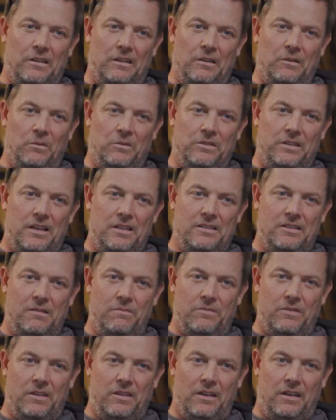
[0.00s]
Was that
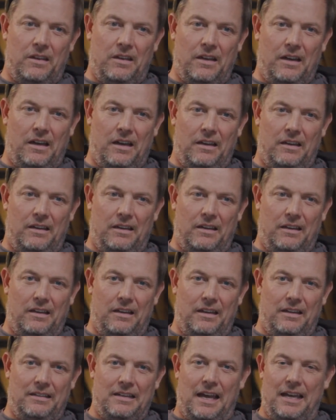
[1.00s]
something that got
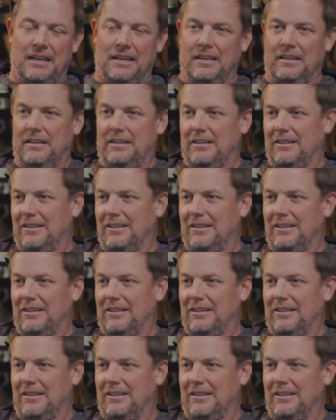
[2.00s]
ignited?